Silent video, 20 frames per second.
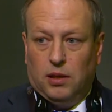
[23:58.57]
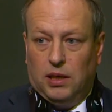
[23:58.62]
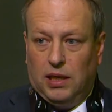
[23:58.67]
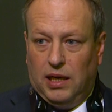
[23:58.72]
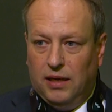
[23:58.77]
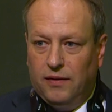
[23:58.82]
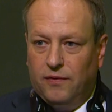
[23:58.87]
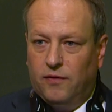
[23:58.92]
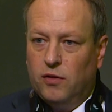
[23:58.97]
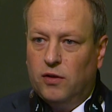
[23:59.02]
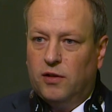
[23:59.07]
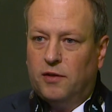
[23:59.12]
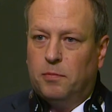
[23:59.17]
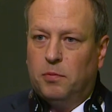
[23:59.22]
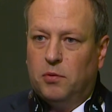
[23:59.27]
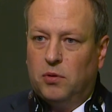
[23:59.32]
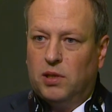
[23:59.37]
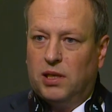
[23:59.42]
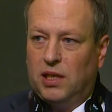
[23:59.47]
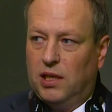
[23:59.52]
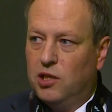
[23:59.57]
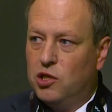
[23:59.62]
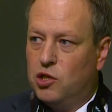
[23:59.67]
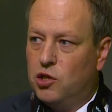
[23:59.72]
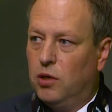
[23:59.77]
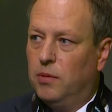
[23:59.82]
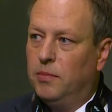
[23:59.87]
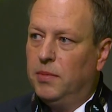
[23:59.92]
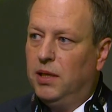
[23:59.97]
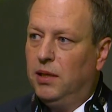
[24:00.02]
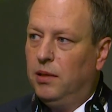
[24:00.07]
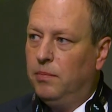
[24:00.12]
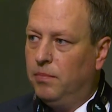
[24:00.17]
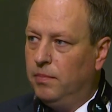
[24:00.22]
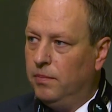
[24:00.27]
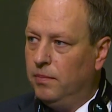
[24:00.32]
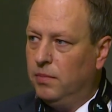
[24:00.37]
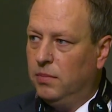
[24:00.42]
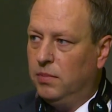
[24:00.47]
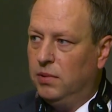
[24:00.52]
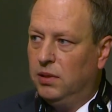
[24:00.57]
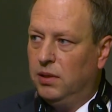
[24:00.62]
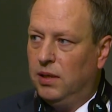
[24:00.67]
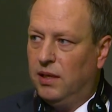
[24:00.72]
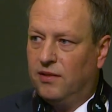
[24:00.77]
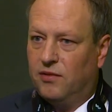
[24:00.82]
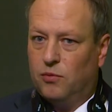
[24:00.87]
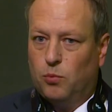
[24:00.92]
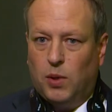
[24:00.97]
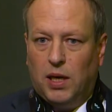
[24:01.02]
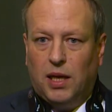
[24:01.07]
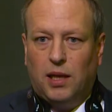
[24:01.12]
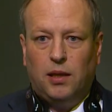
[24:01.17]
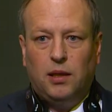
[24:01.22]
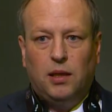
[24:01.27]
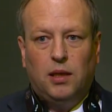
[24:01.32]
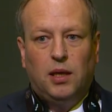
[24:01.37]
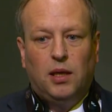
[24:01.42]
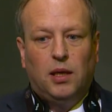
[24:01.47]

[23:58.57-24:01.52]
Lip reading: in Würzburg, in Germany, as well.